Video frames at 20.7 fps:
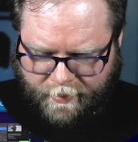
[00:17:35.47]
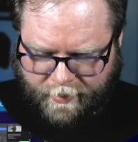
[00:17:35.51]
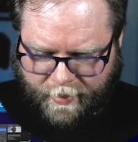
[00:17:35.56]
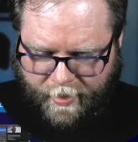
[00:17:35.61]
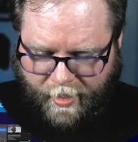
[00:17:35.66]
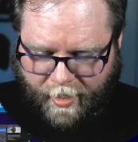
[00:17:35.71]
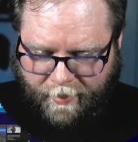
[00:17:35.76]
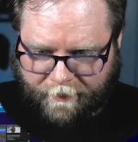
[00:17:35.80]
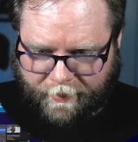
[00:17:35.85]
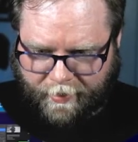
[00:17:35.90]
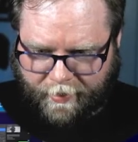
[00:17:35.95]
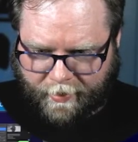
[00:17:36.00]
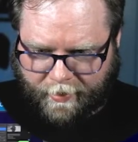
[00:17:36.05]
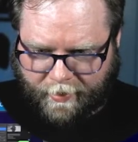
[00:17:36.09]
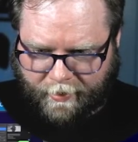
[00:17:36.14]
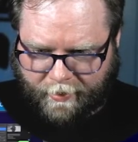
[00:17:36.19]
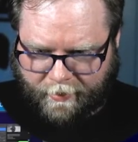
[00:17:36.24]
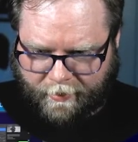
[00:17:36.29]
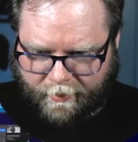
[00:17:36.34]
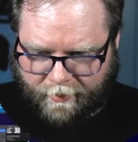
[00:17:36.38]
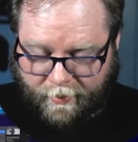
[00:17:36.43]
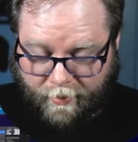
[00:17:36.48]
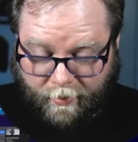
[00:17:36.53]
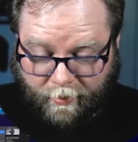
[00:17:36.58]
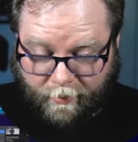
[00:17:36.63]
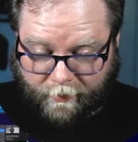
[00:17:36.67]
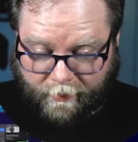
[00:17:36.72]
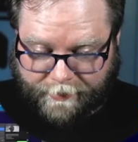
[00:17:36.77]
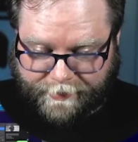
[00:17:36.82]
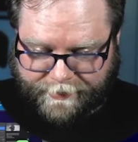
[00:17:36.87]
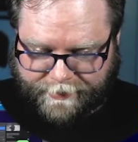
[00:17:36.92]
copy
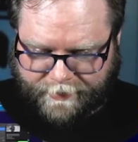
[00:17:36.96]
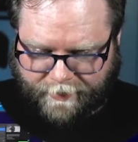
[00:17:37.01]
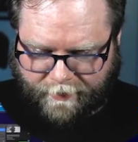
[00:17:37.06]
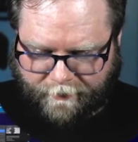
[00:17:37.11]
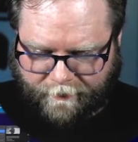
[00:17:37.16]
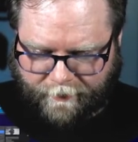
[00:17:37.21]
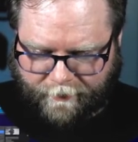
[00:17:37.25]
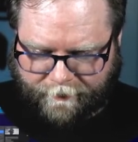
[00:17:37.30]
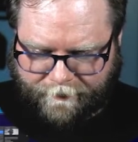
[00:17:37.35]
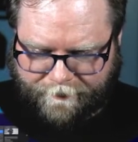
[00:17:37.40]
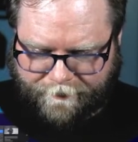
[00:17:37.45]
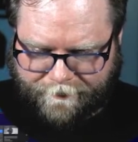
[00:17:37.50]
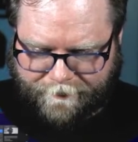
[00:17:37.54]
all this over,